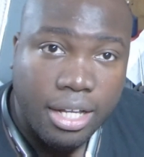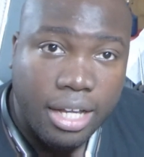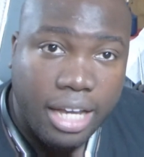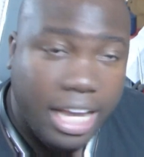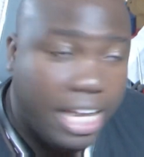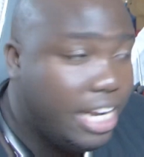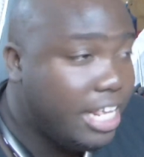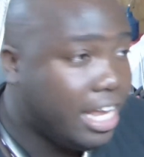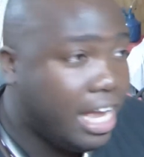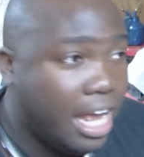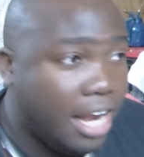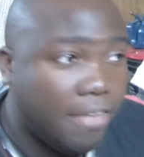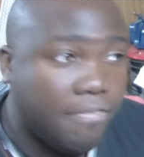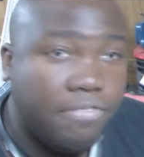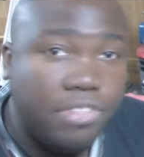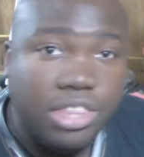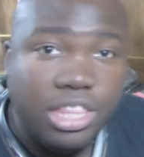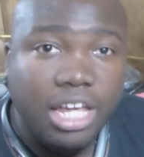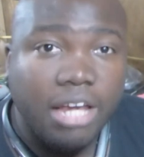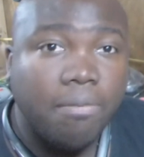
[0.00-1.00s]
any kind of
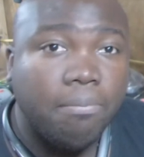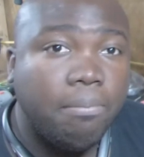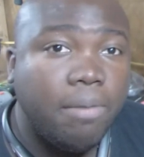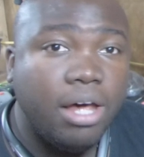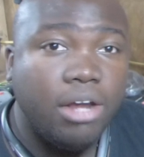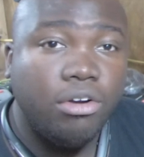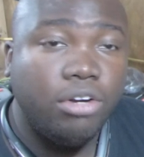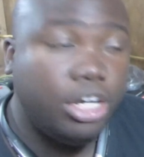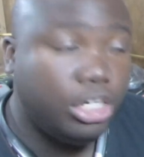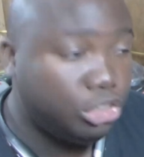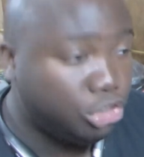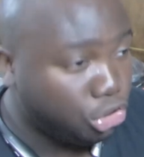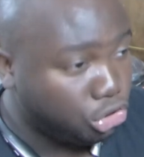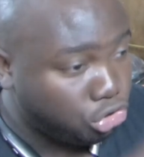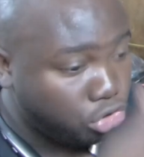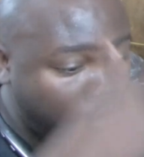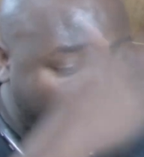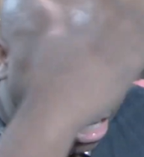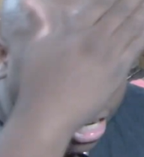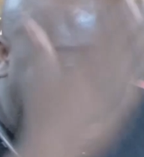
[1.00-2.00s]
thick metal that you're
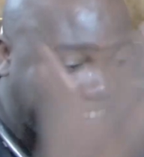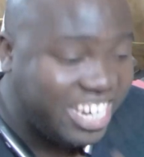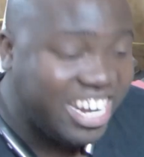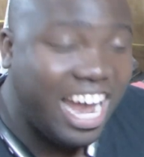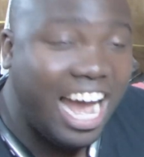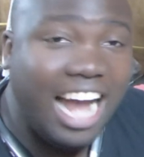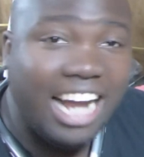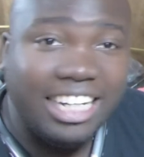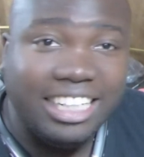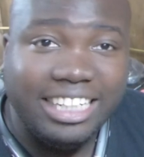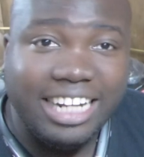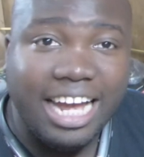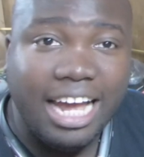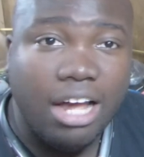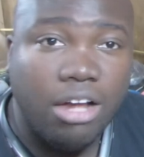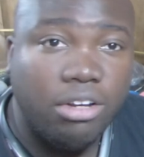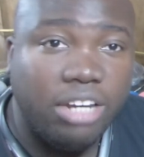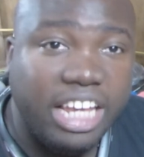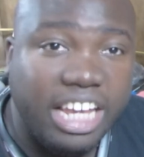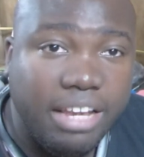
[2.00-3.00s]
trying to knock
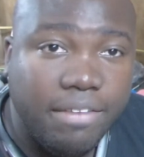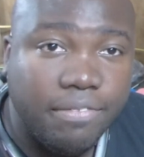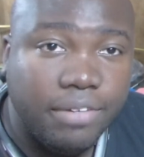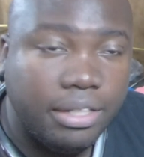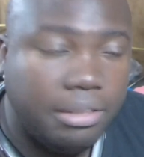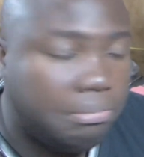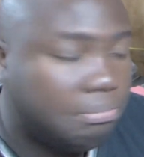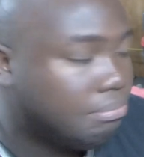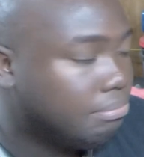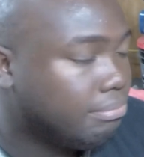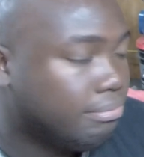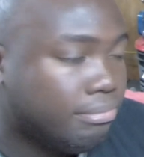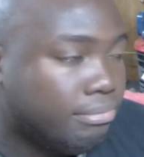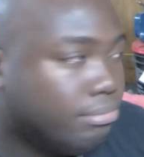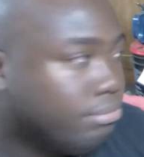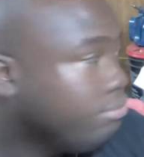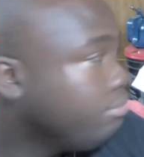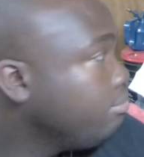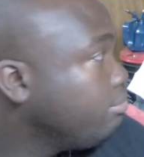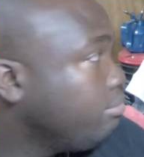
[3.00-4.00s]
down even
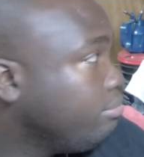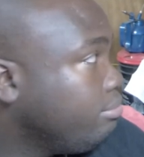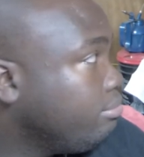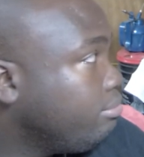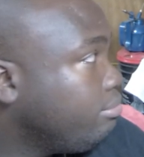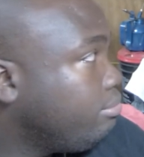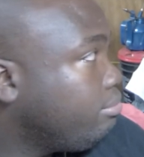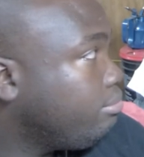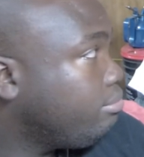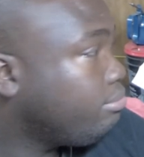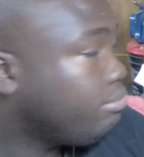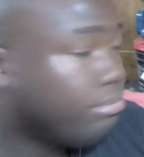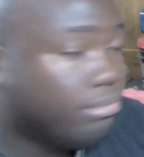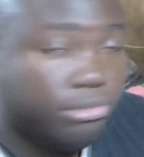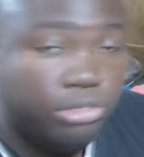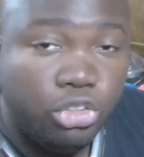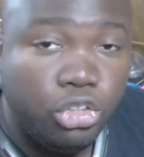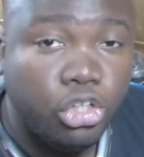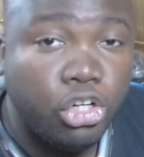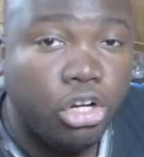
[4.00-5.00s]

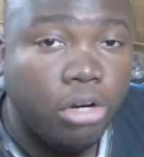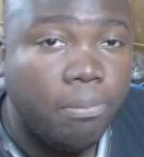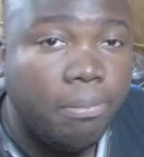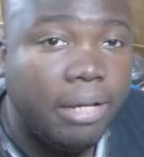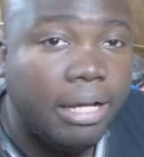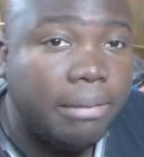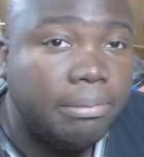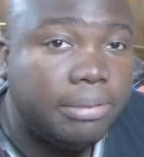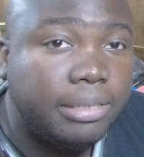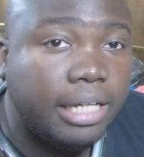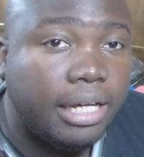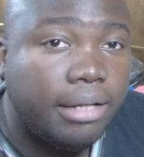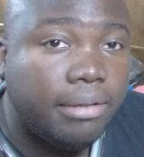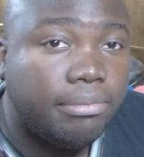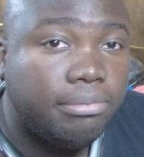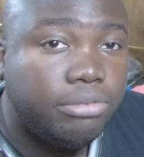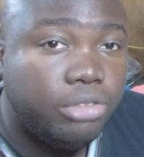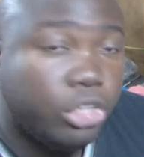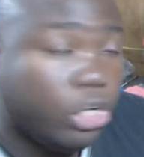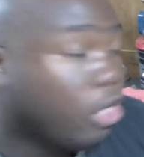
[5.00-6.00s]
you're gonna be upset
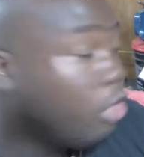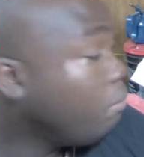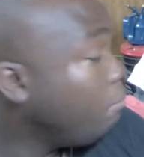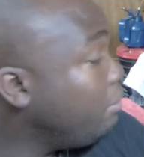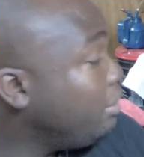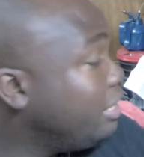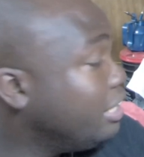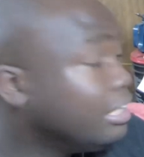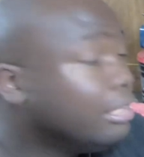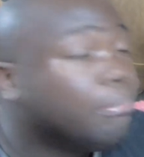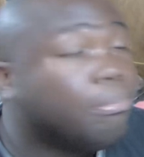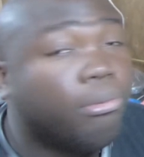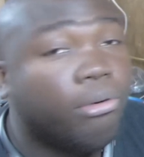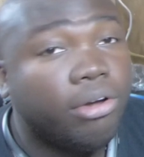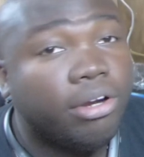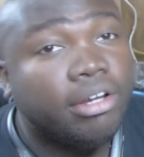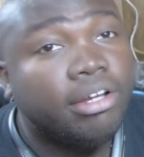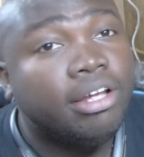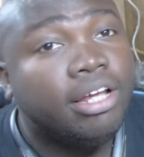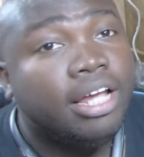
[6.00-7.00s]
you're gonna be
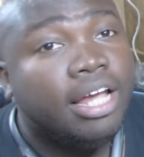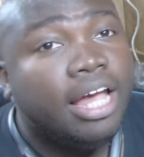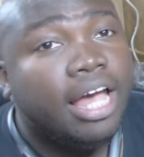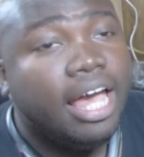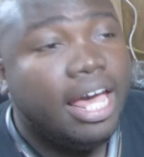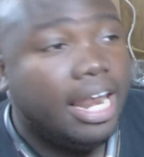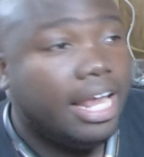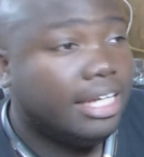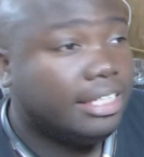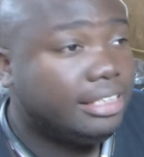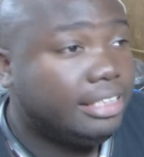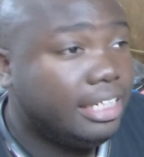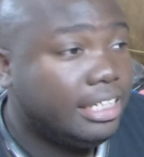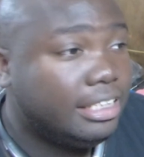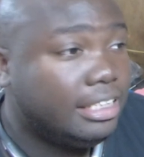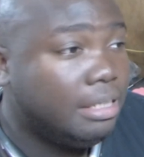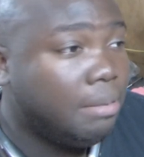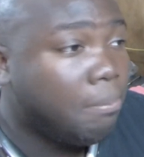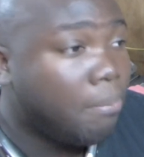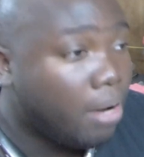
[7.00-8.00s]
disappointed and at
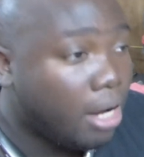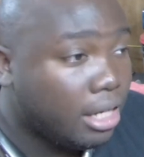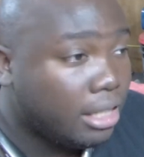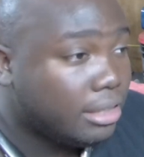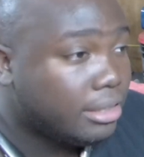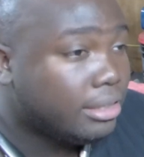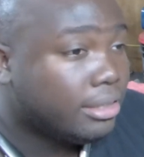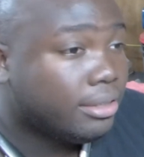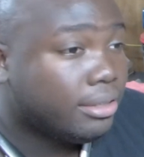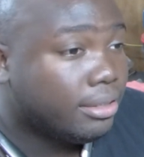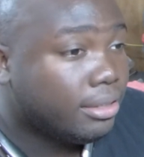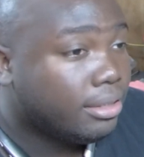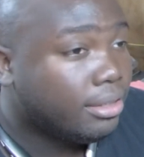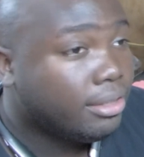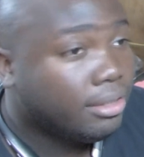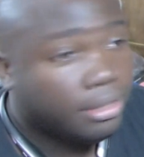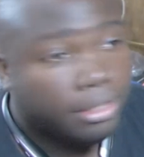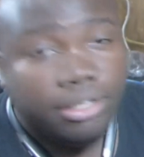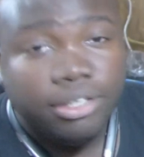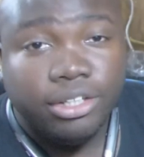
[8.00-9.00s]
60 bucks
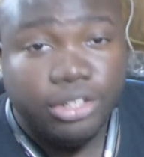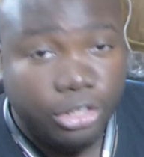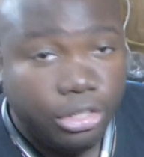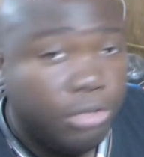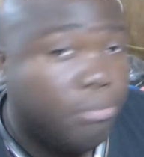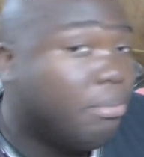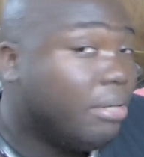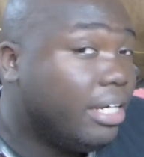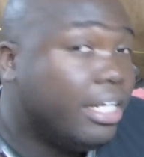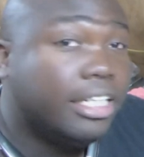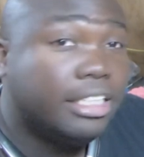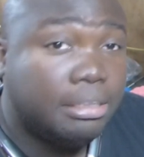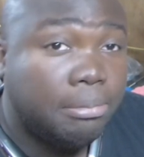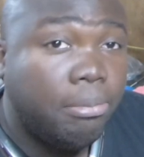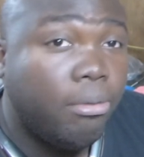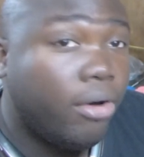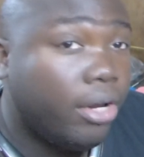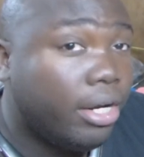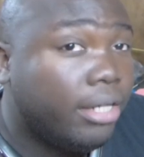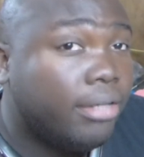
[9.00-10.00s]
you'd be
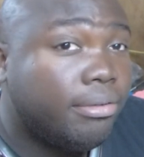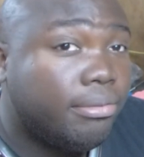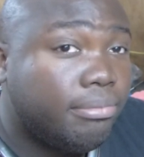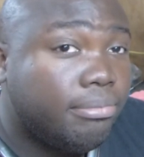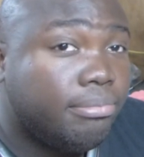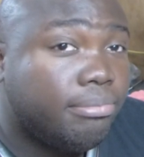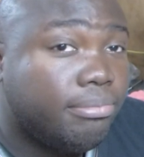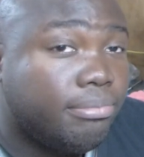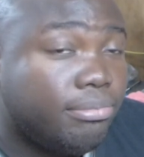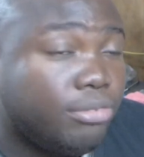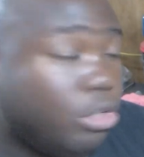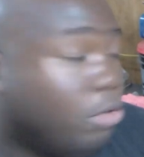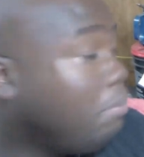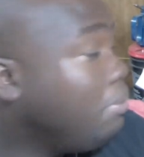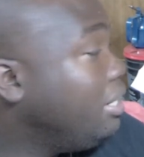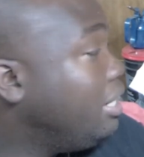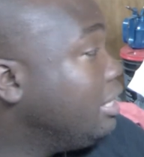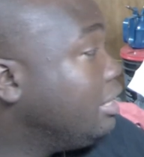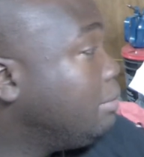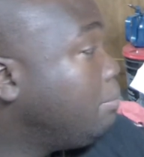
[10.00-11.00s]
disappointed you'd
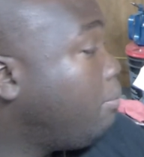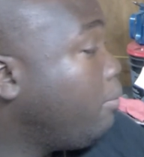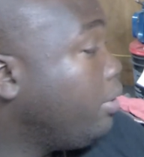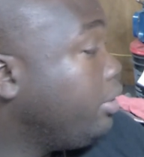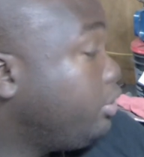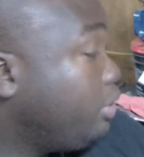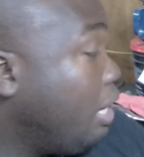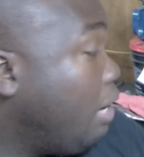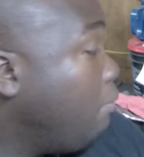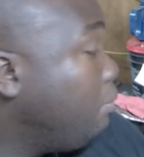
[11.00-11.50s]
be disappointed so i